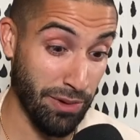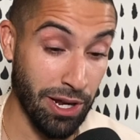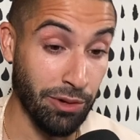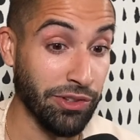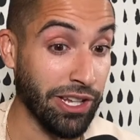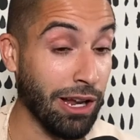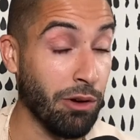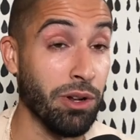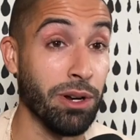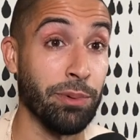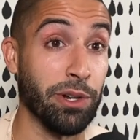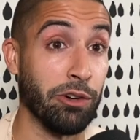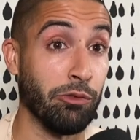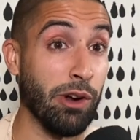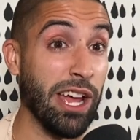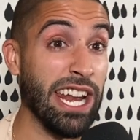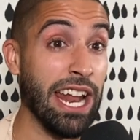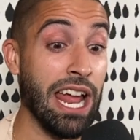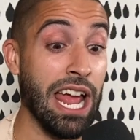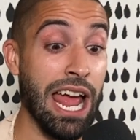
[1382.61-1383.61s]
was like, I want to put a
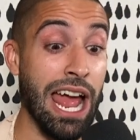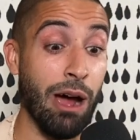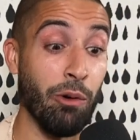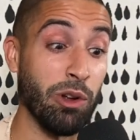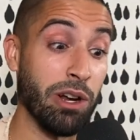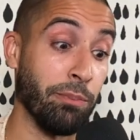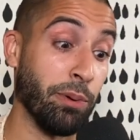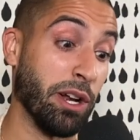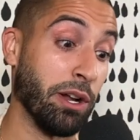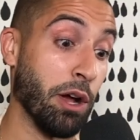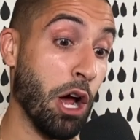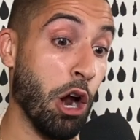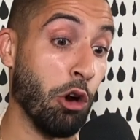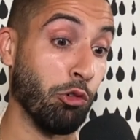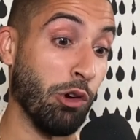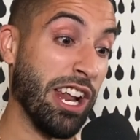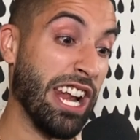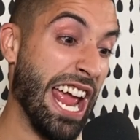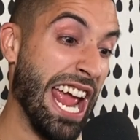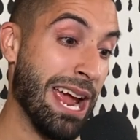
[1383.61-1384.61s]
red. Sam, I want to put a, a,
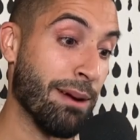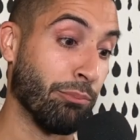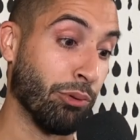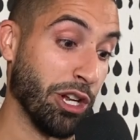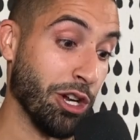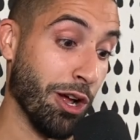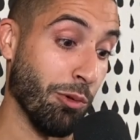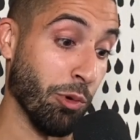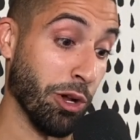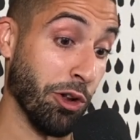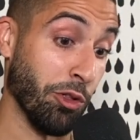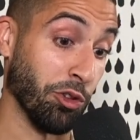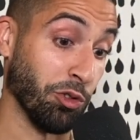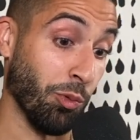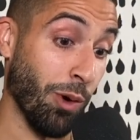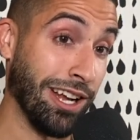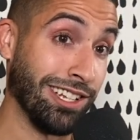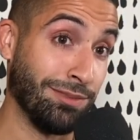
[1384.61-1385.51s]
red handprint on one of those white